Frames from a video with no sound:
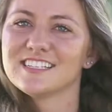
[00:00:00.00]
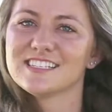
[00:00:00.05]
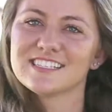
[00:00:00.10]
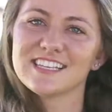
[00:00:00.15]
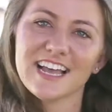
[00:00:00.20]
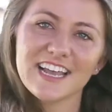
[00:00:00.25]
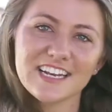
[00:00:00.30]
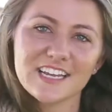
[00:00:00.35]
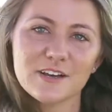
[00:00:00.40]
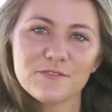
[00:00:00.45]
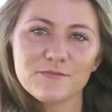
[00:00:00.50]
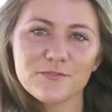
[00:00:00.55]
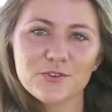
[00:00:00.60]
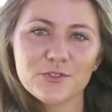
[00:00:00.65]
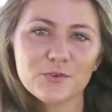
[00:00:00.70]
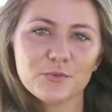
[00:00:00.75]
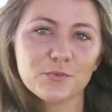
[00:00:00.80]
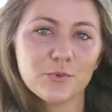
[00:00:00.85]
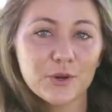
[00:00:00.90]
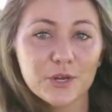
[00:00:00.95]
Sign up for
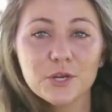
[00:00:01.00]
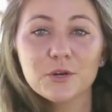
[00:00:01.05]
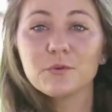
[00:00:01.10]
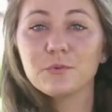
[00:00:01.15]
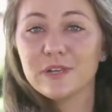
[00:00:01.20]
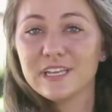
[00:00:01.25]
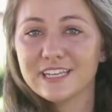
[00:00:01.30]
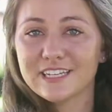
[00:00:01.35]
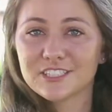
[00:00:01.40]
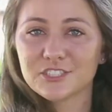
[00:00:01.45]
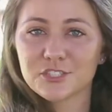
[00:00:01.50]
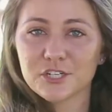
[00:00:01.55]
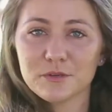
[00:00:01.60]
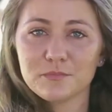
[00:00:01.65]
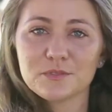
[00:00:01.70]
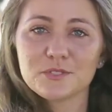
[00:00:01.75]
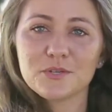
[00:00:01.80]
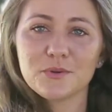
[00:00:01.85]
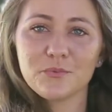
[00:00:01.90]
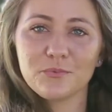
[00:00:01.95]
the Warrior weekend
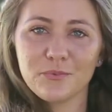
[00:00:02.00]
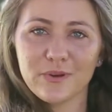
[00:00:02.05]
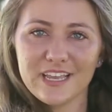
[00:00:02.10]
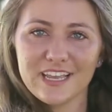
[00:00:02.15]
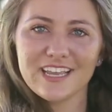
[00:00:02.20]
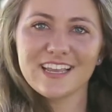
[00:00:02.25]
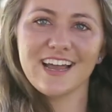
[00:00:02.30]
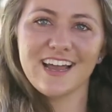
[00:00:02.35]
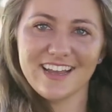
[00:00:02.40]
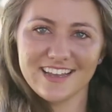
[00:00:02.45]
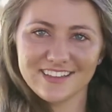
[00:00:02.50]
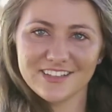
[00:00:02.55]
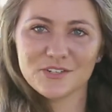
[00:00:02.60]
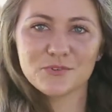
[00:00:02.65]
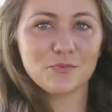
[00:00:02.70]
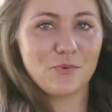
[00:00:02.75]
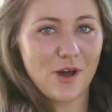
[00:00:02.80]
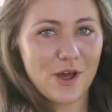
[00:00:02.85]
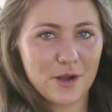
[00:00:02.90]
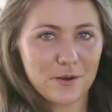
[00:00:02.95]
trip to Wake
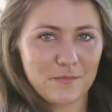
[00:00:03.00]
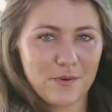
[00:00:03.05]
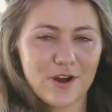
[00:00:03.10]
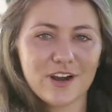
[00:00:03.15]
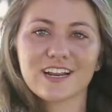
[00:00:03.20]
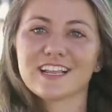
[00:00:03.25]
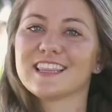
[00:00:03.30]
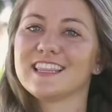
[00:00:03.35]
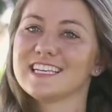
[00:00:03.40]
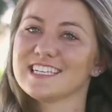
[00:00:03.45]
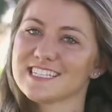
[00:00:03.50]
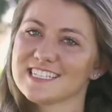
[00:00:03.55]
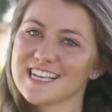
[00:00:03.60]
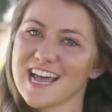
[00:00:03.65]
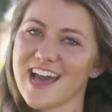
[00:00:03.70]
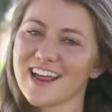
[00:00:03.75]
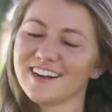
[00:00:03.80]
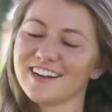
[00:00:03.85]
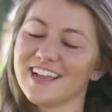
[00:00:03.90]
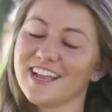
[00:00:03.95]
Island Water Park this
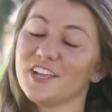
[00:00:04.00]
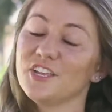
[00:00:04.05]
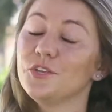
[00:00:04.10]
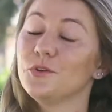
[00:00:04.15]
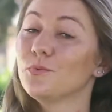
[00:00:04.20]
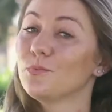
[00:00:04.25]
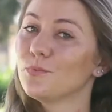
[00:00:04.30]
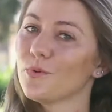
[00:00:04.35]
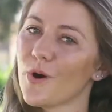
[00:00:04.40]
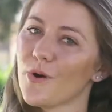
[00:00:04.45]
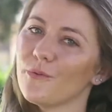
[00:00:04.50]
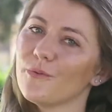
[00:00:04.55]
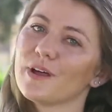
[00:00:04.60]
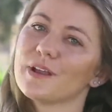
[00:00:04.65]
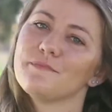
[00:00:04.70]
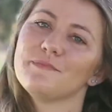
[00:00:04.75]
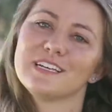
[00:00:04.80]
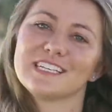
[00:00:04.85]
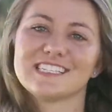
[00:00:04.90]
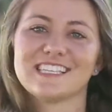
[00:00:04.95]
Saturday. You won't
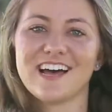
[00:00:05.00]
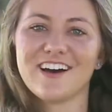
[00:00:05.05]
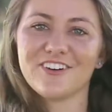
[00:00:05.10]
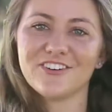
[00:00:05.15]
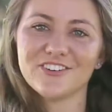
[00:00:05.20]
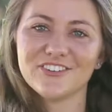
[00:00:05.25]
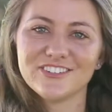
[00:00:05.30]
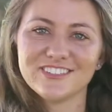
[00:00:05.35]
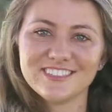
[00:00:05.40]
want to miss out.